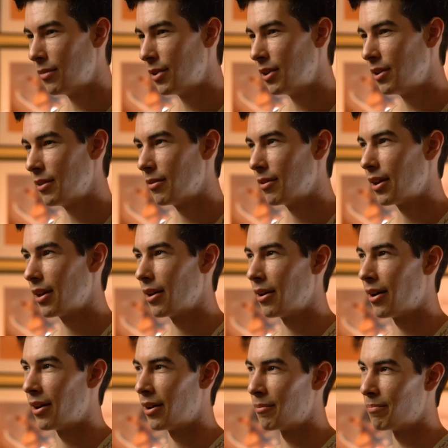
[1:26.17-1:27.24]
me,
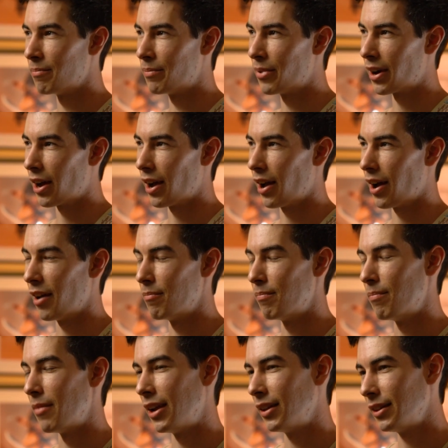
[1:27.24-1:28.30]
but
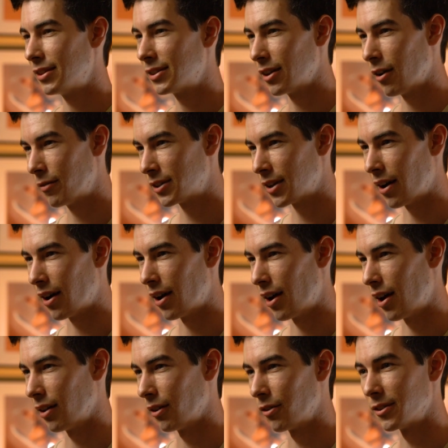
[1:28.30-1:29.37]
I'm mainly
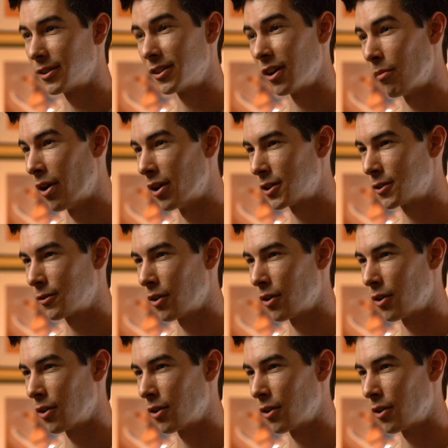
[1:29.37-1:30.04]
self-taught. I learned so much